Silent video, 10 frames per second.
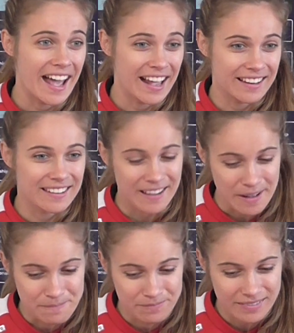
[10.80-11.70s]
And
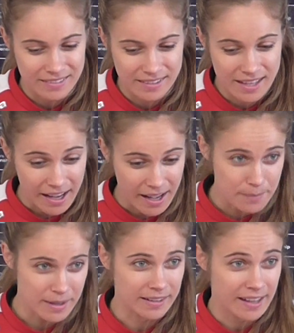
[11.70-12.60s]
um, yeah,
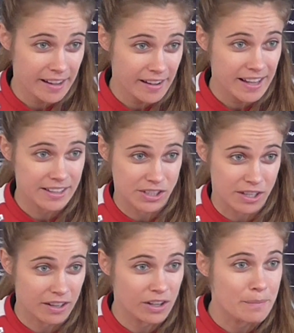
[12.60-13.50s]
coming here, it's
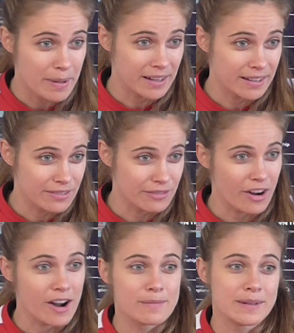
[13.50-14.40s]
a competitive
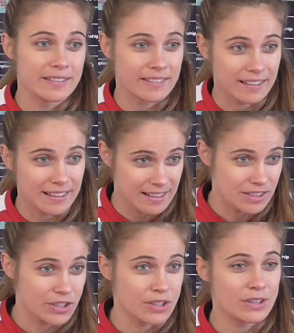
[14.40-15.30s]
environment, the league
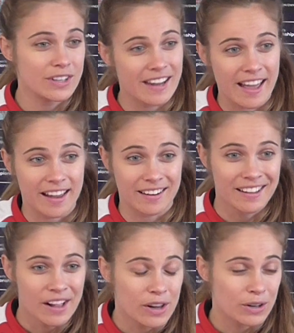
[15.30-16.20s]
is good,
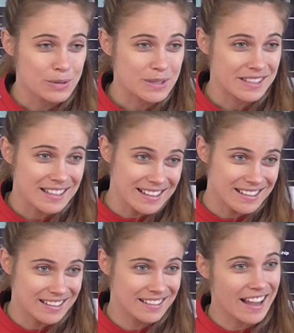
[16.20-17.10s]
and Lewis
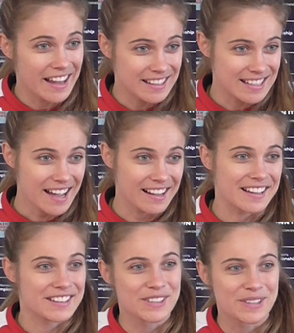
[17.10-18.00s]
needed an
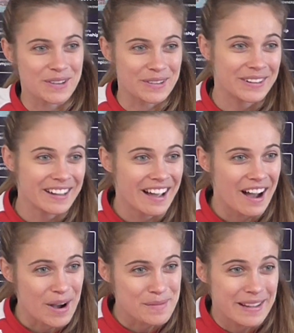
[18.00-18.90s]
attacker, so
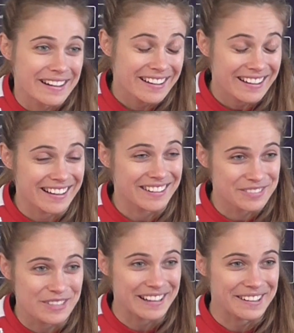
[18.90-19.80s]
I'm here
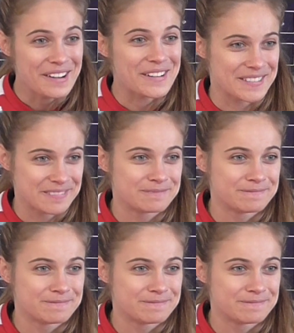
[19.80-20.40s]
and ready to go.